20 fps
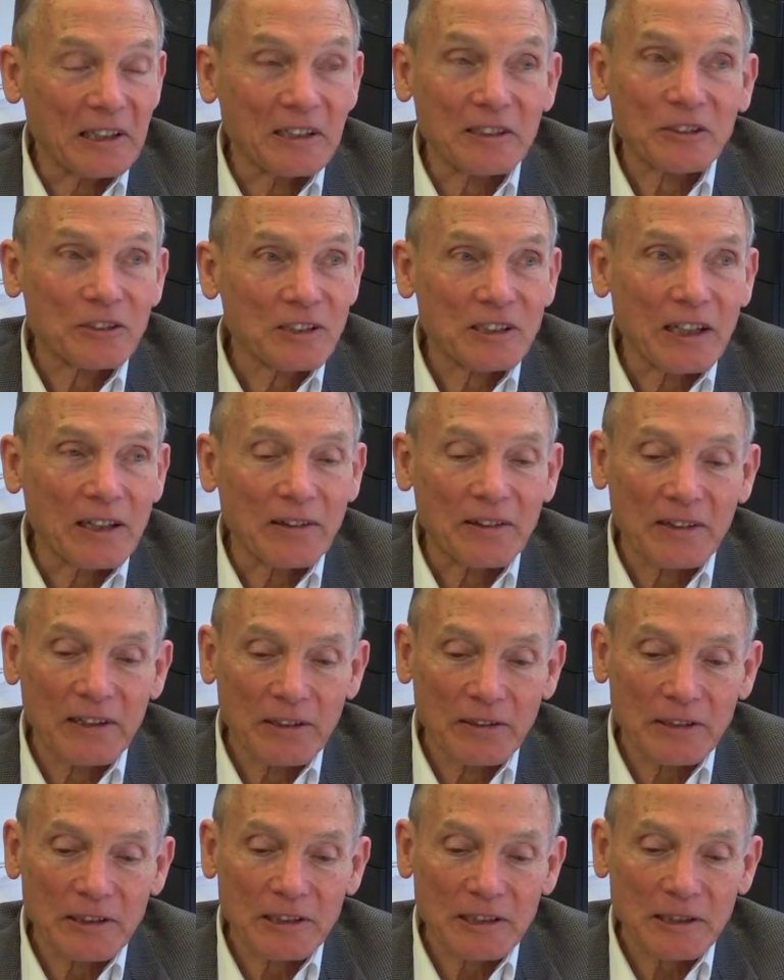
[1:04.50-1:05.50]
the interesting
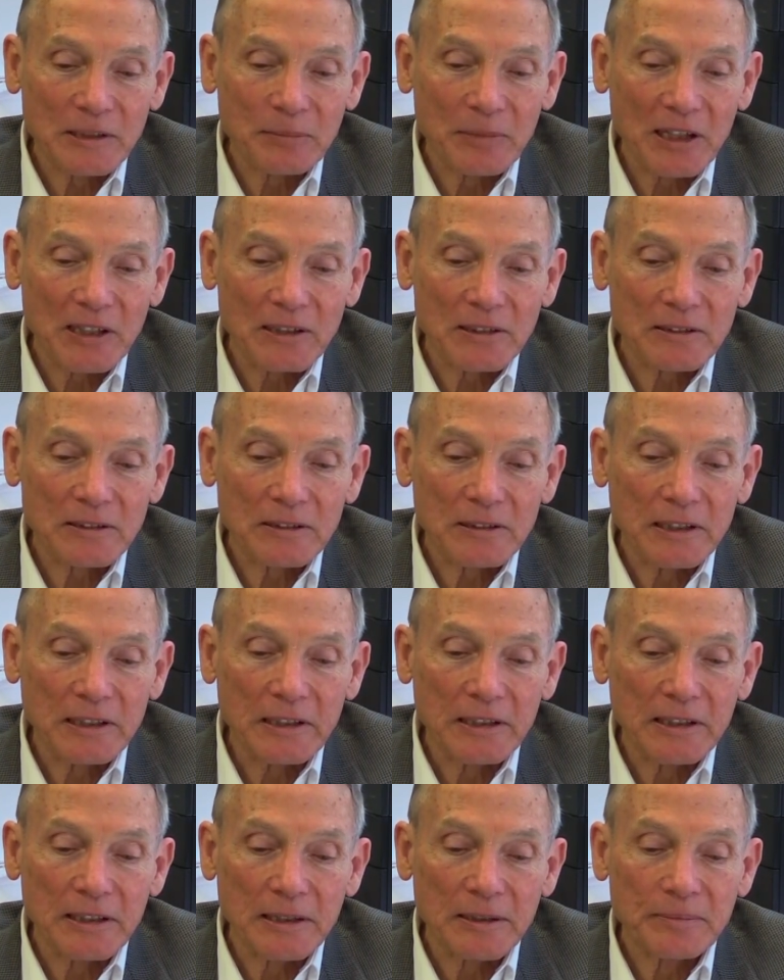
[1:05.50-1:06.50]
theories about
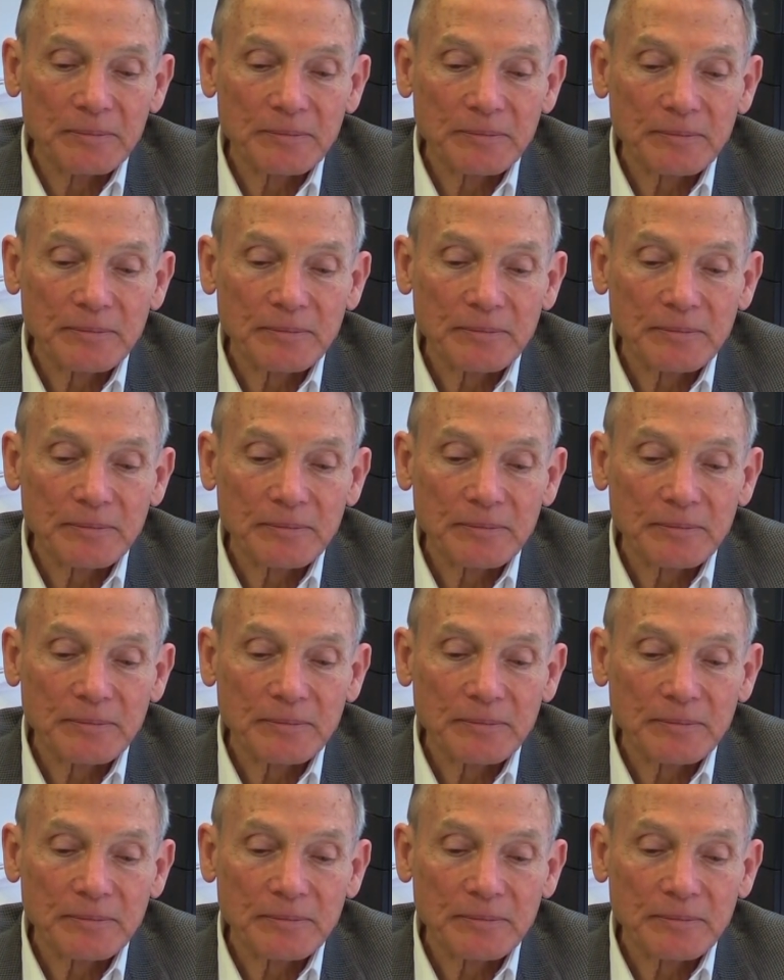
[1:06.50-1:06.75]
the